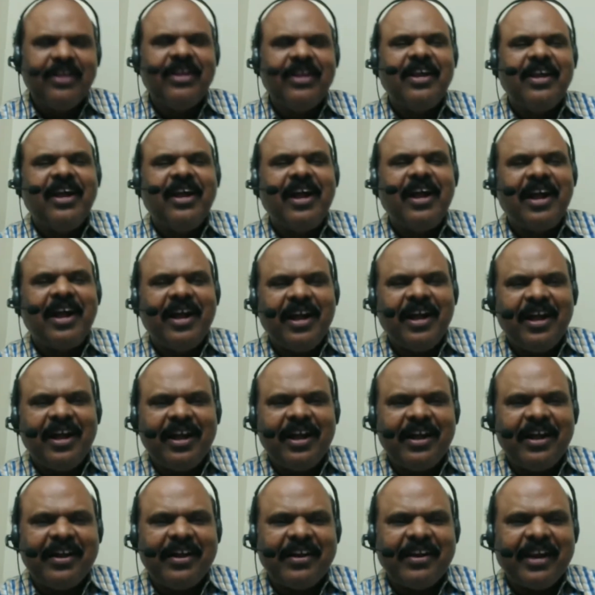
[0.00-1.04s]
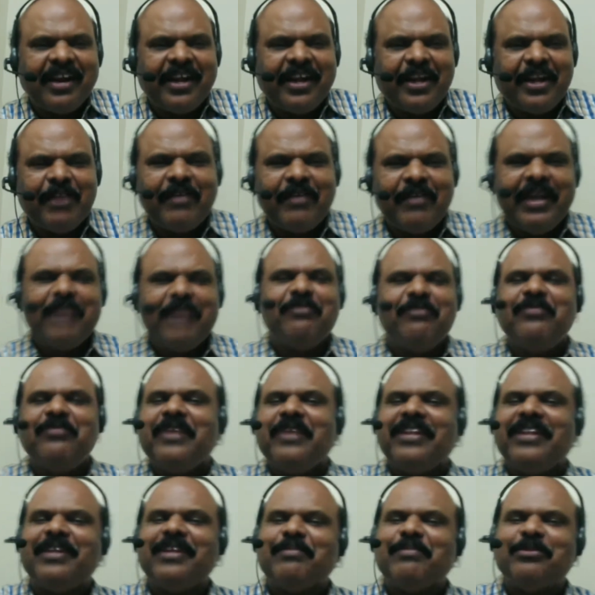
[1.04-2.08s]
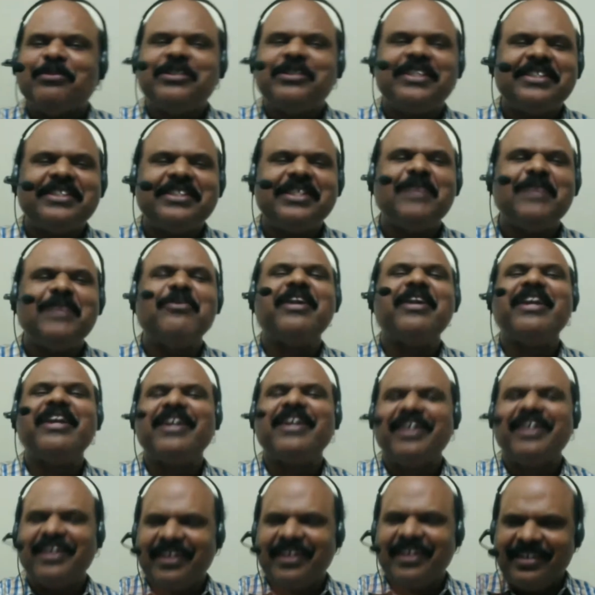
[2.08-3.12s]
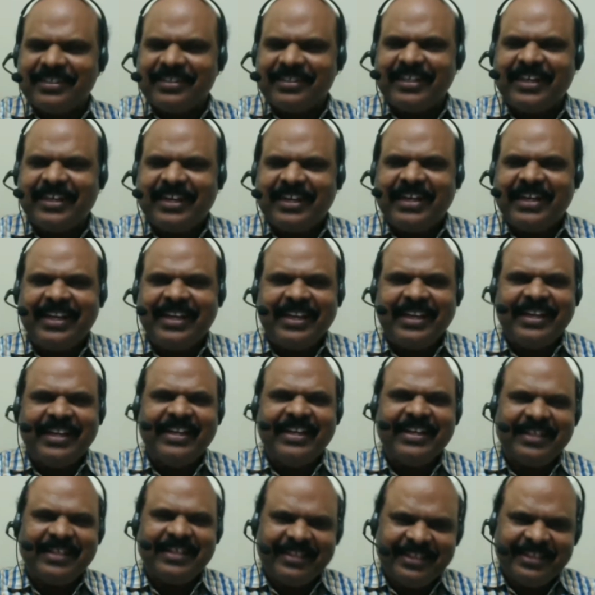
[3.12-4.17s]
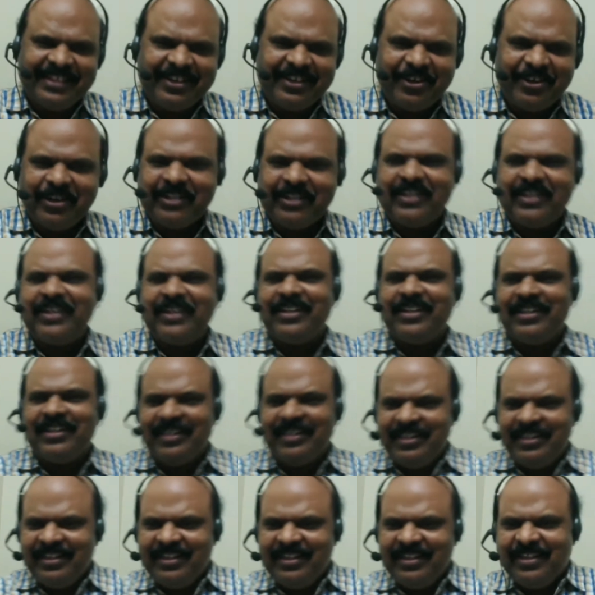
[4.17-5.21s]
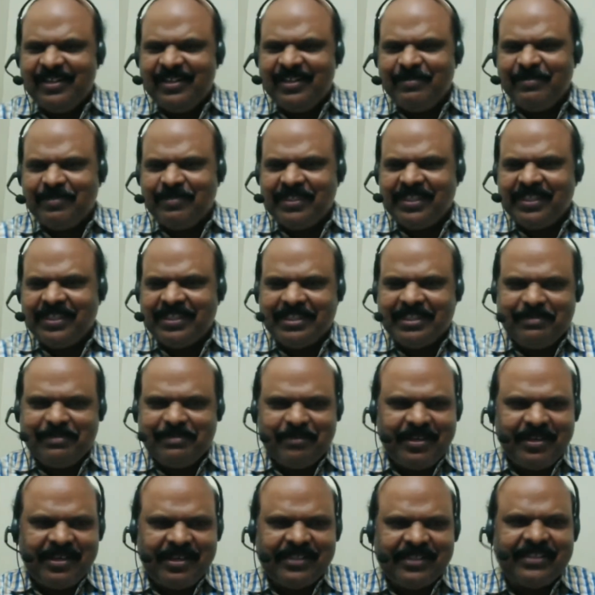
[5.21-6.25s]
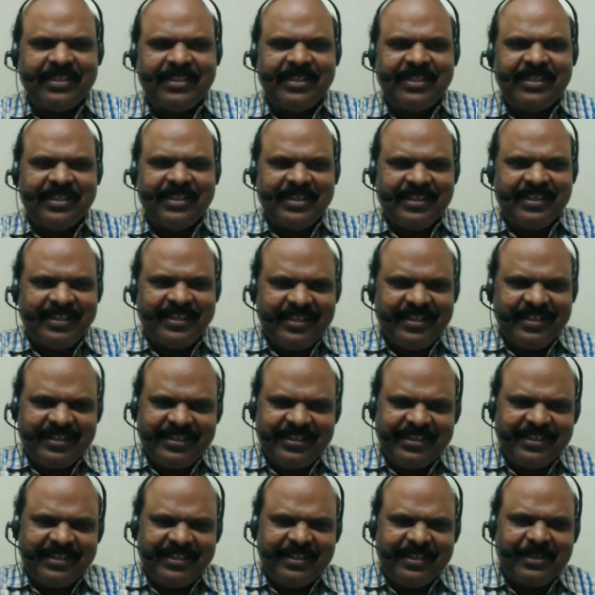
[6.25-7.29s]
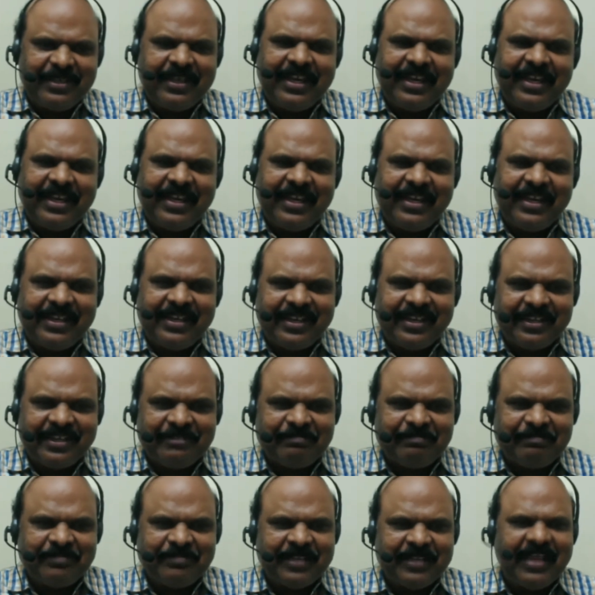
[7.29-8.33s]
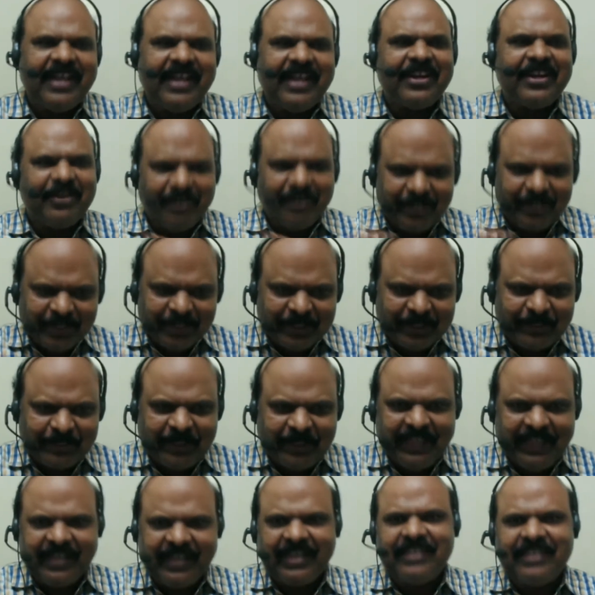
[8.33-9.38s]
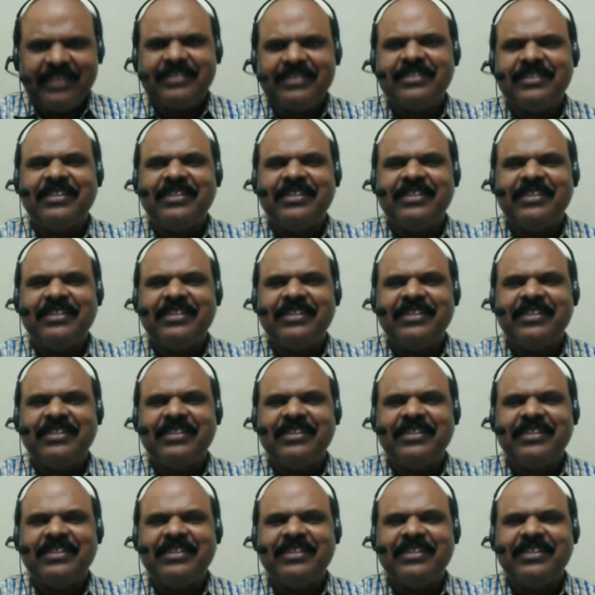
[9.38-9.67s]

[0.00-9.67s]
Right now, I am in the position of only congratulating the author, Jatin Bala sir, and then the editor and all the speakers.